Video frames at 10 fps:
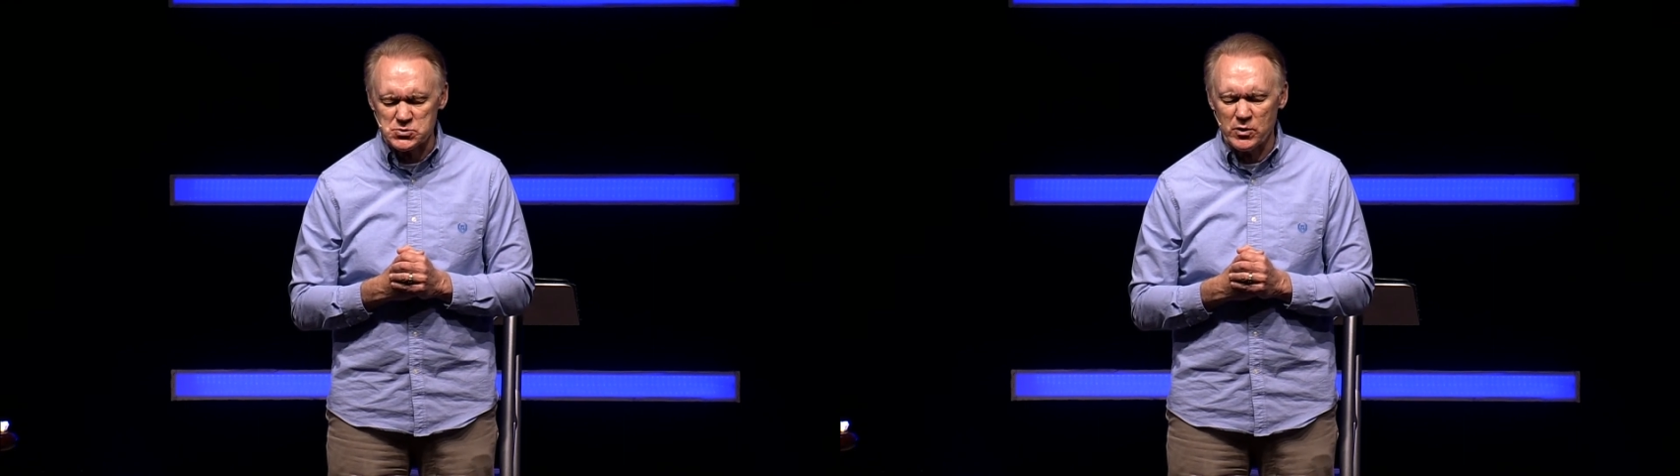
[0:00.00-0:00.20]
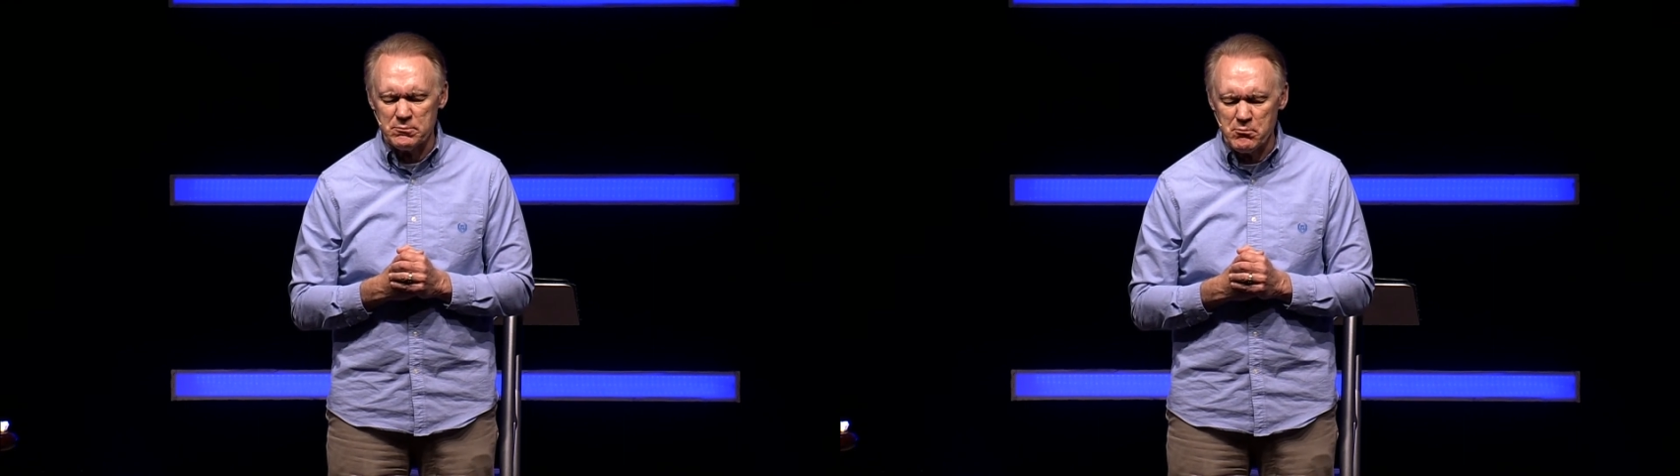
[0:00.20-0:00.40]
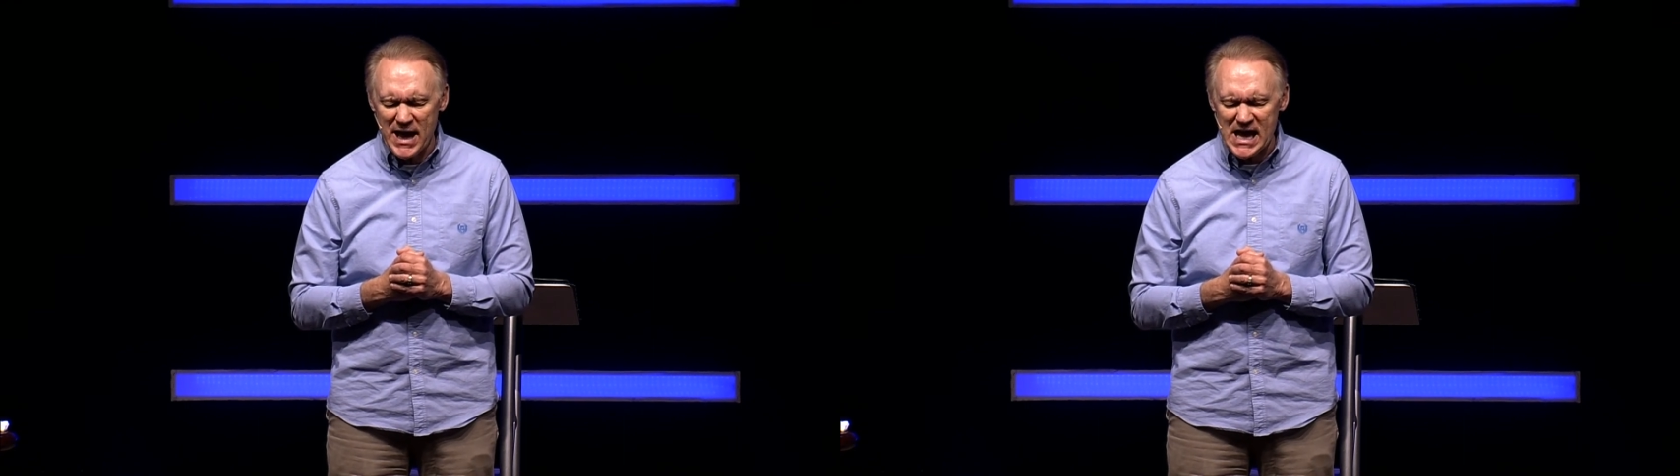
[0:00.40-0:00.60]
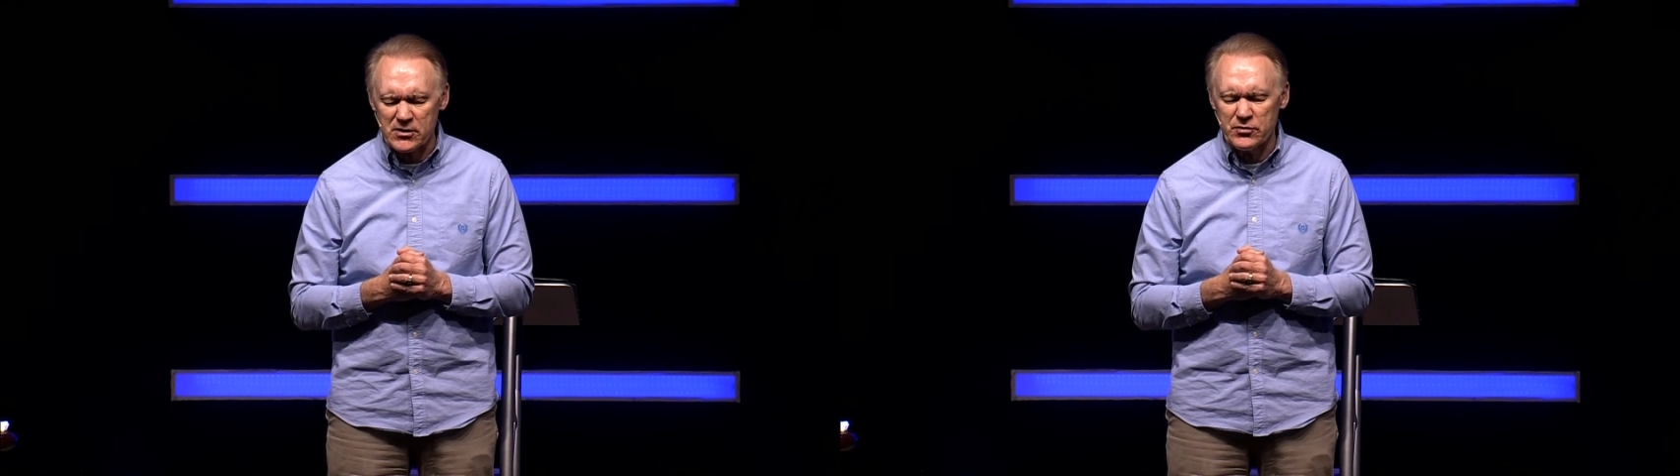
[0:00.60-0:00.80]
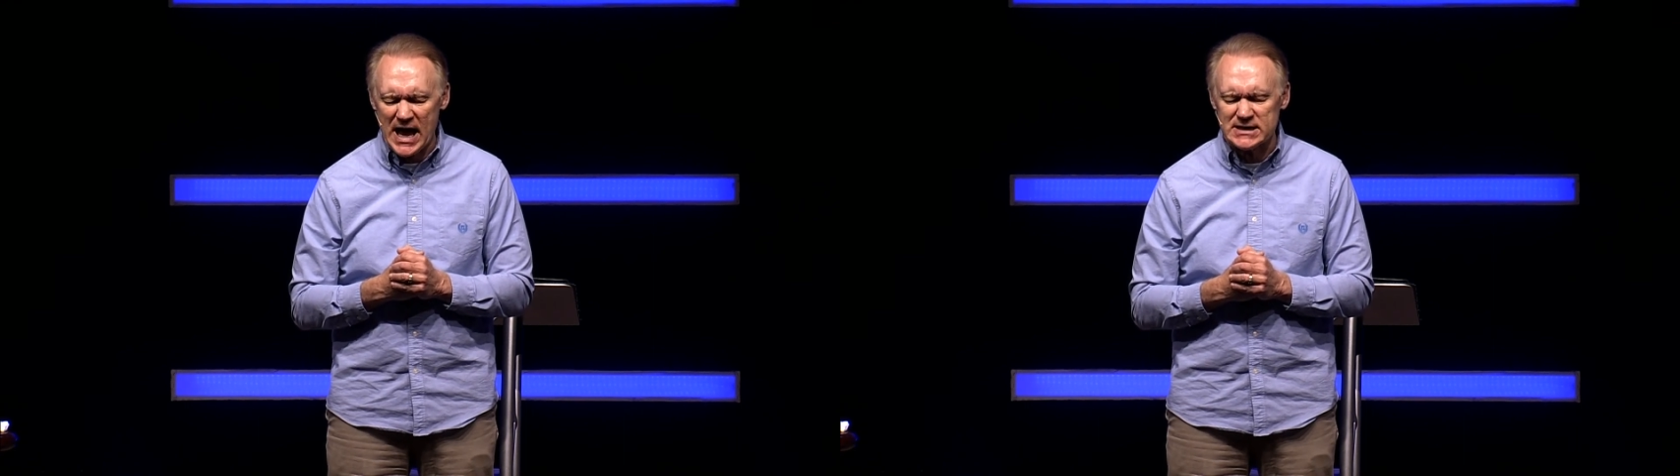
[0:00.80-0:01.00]
us would
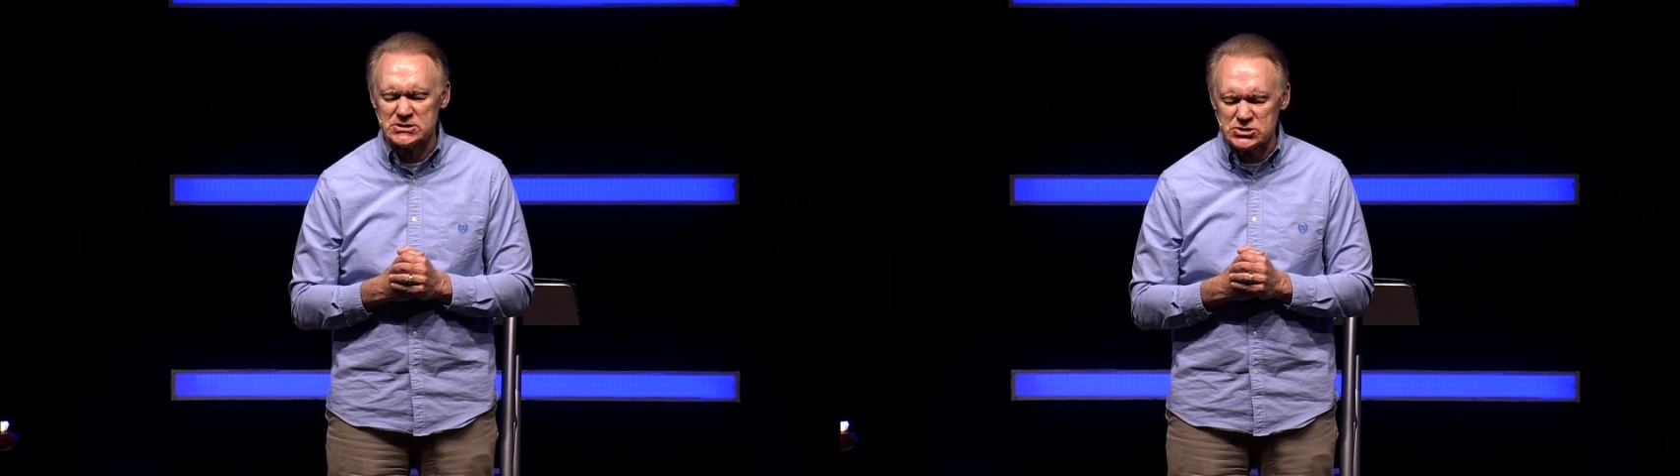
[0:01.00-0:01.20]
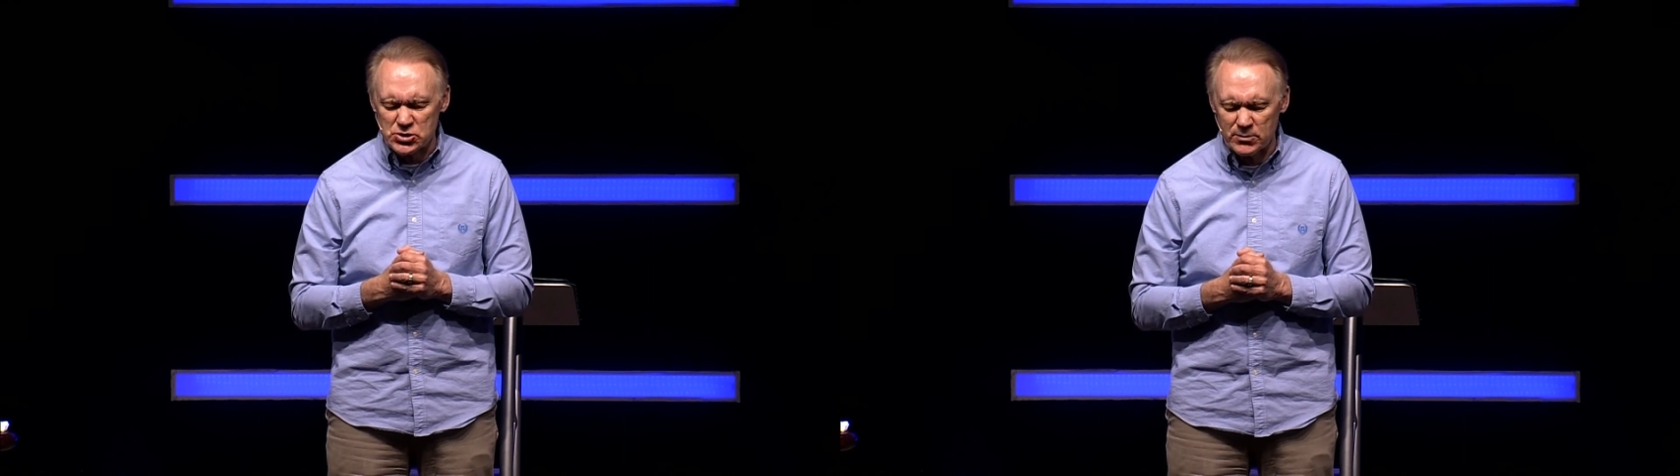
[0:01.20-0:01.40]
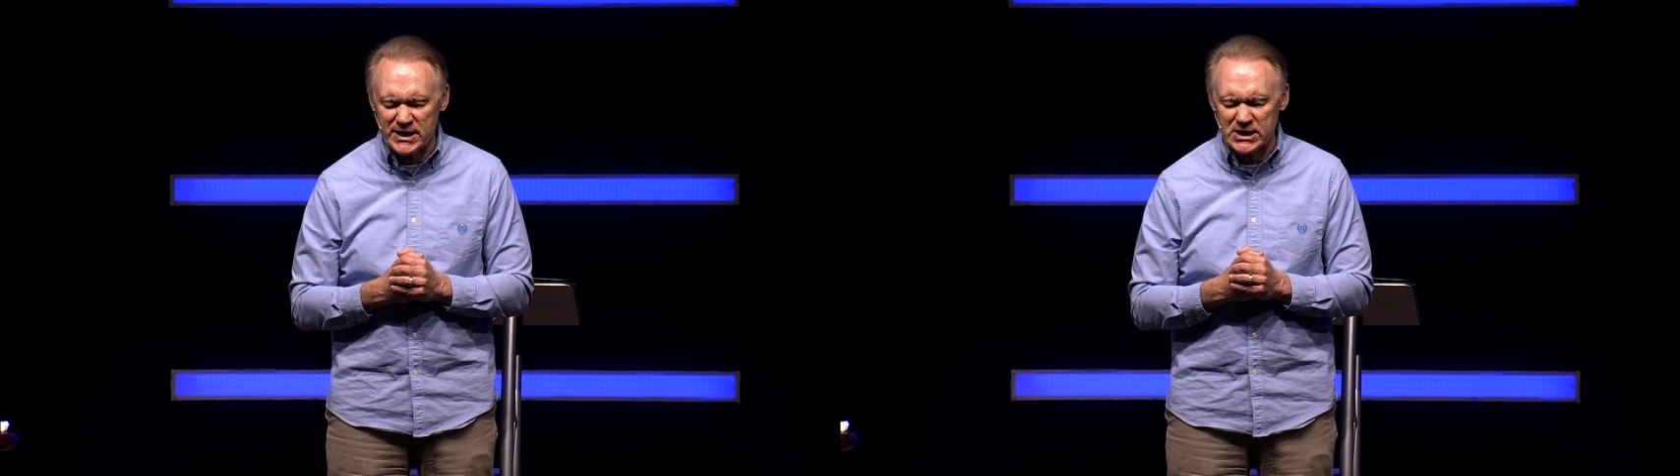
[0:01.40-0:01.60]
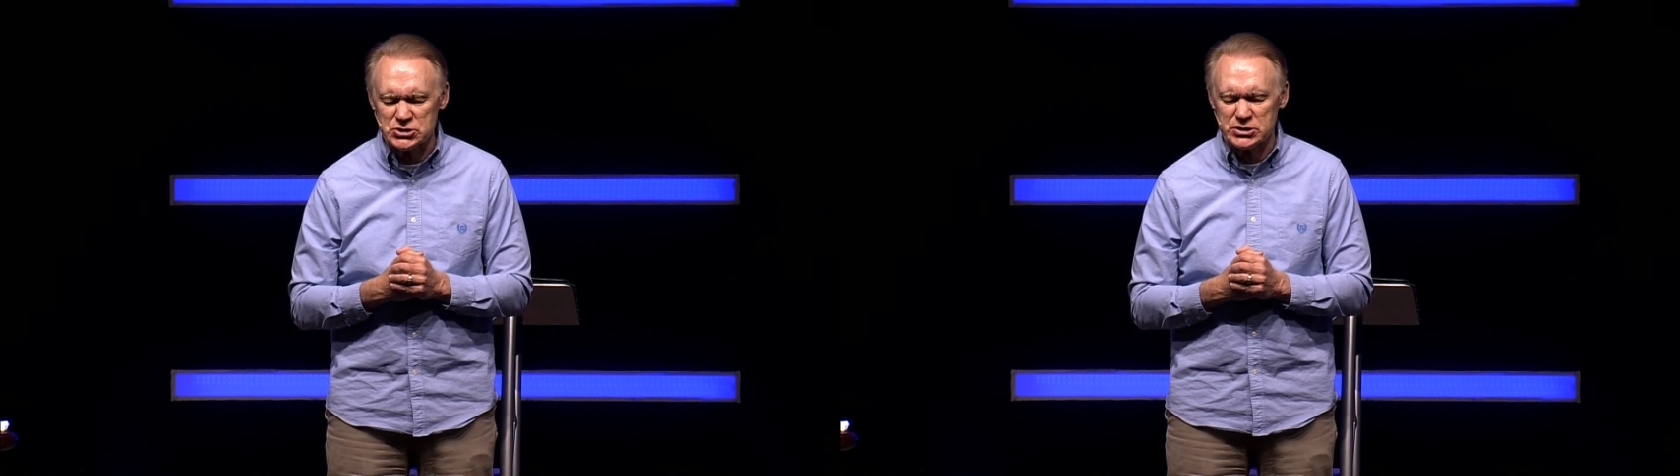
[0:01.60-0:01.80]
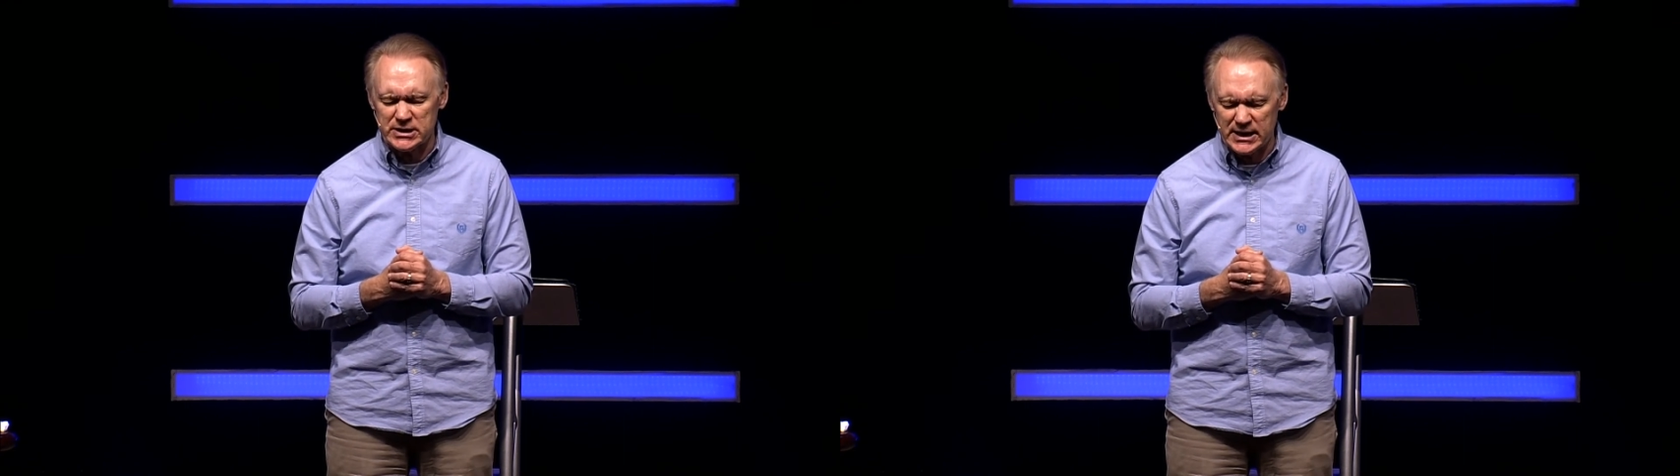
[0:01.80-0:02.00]
make that
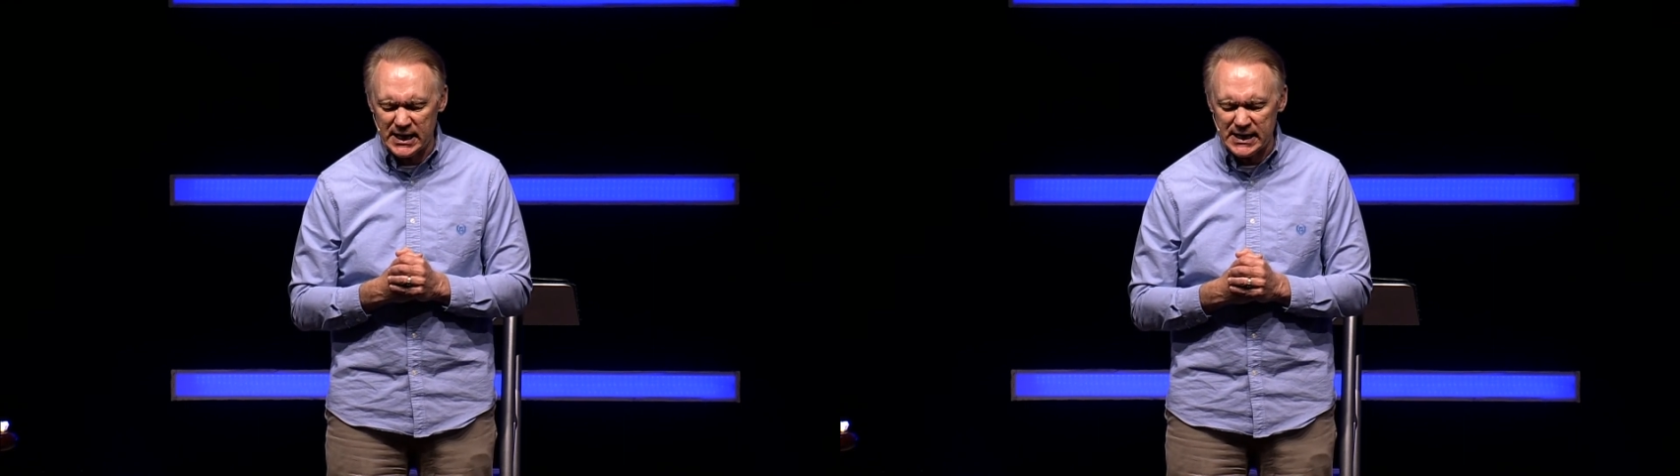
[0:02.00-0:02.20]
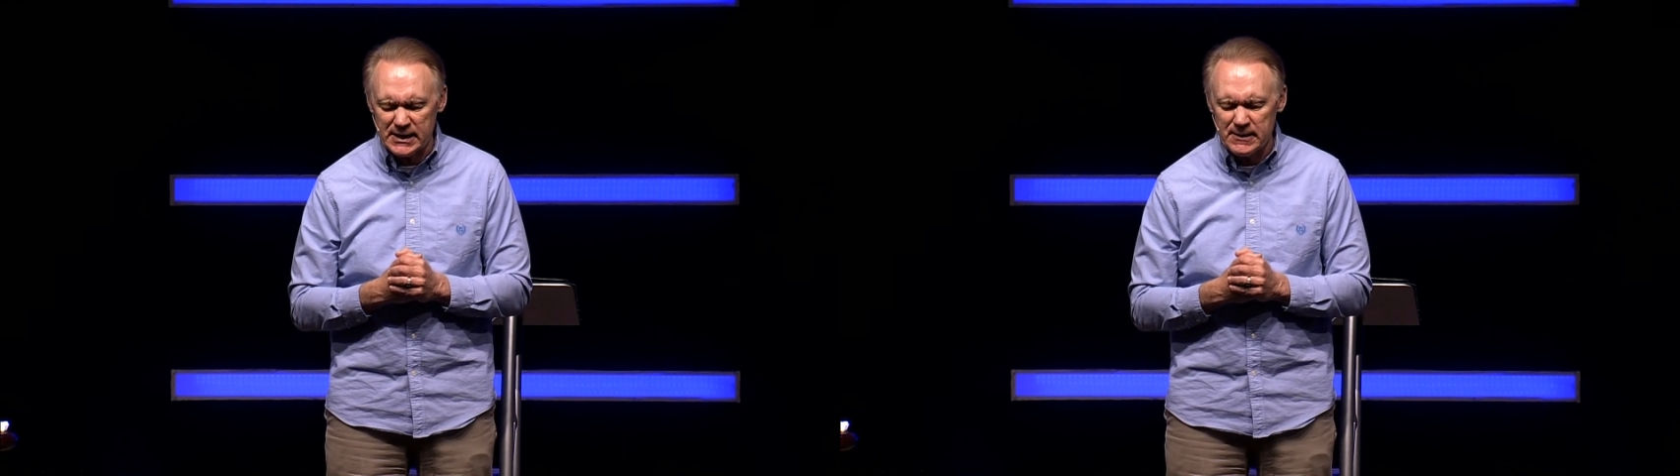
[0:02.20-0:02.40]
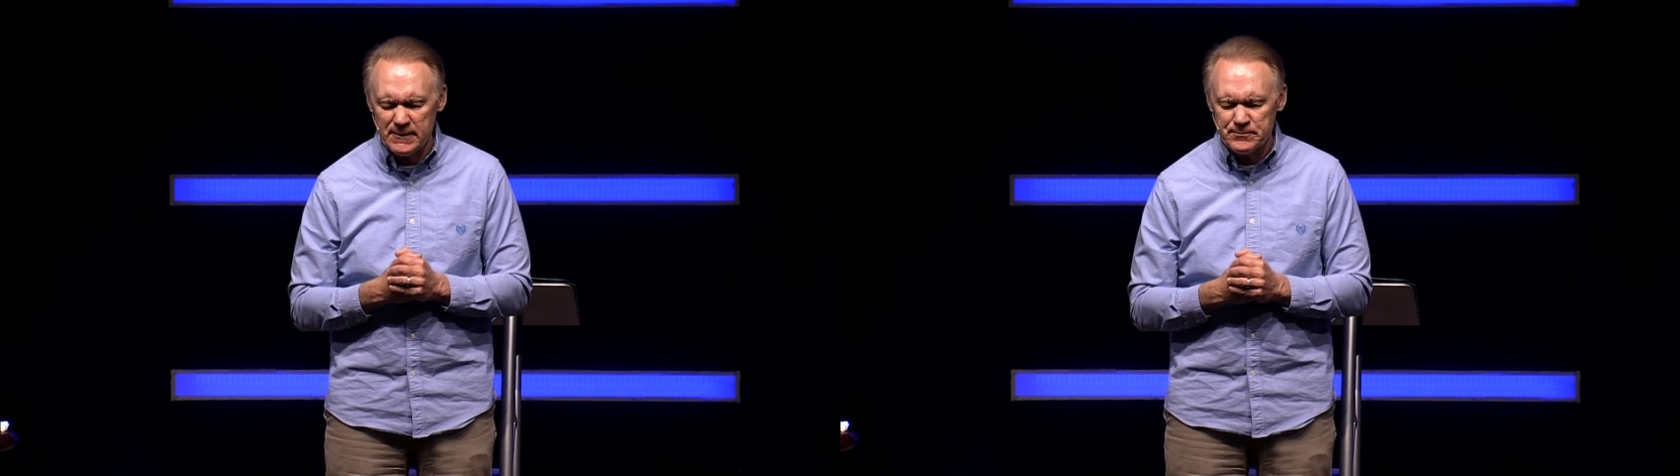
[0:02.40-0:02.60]
determination today.